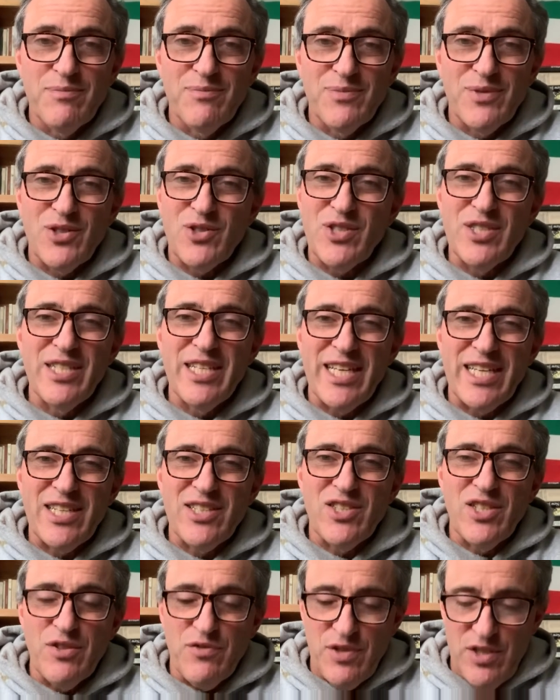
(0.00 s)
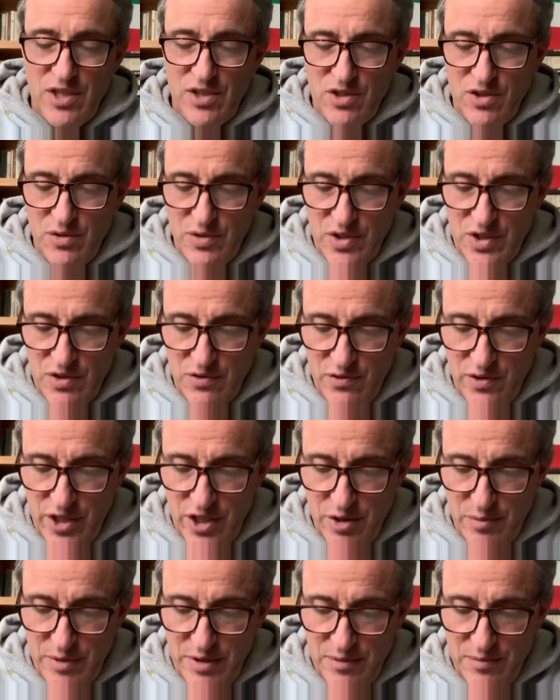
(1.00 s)
There's a negativity to his
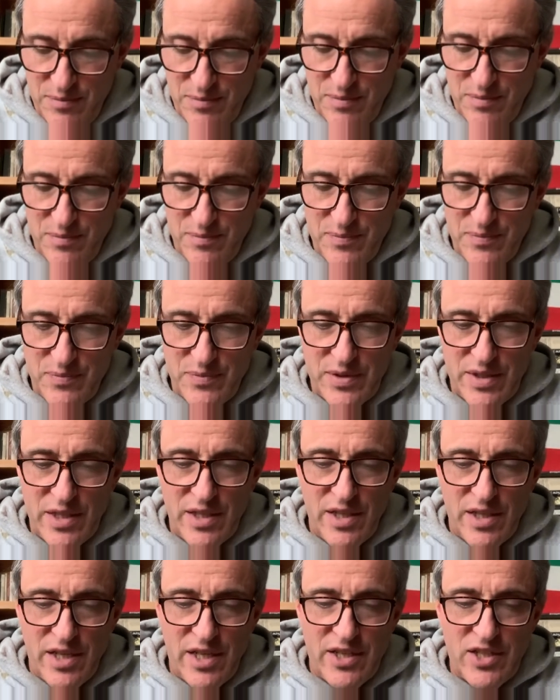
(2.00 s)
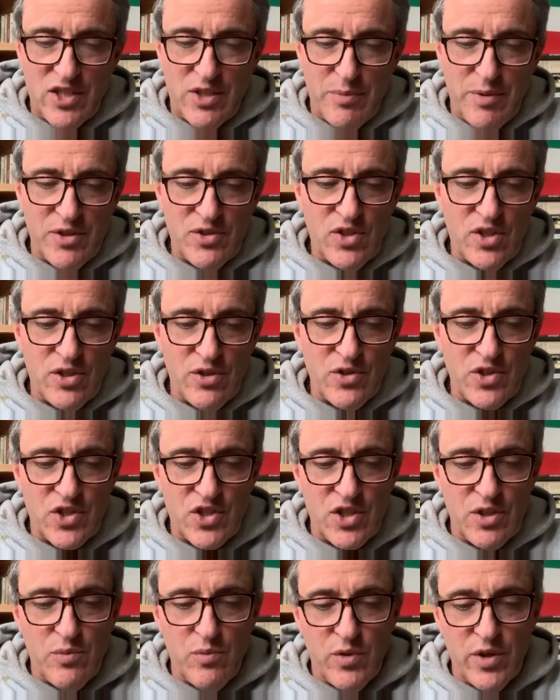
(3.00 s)
environment. And he's about to go to
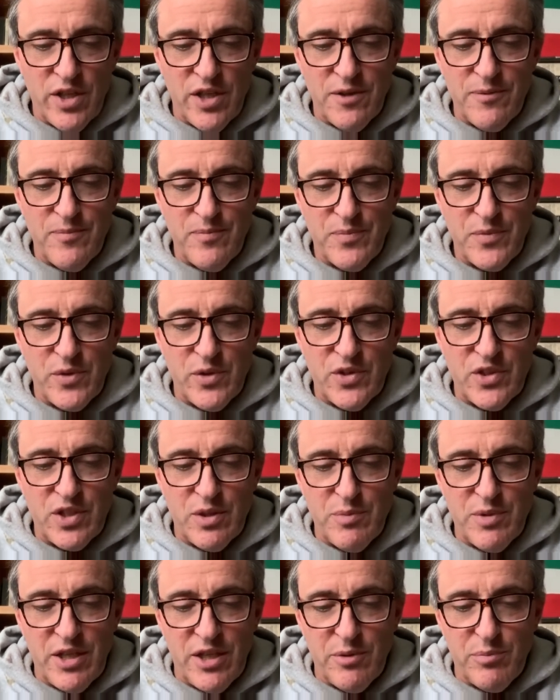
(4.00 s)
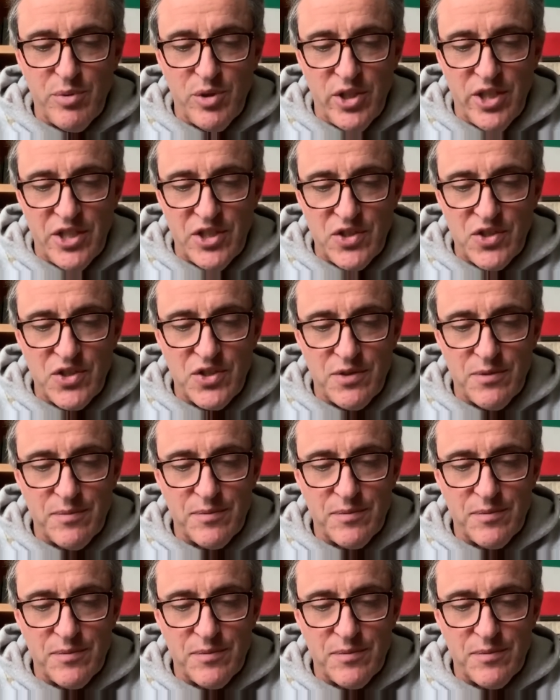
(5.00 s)
somewhere where he's going to be out of place.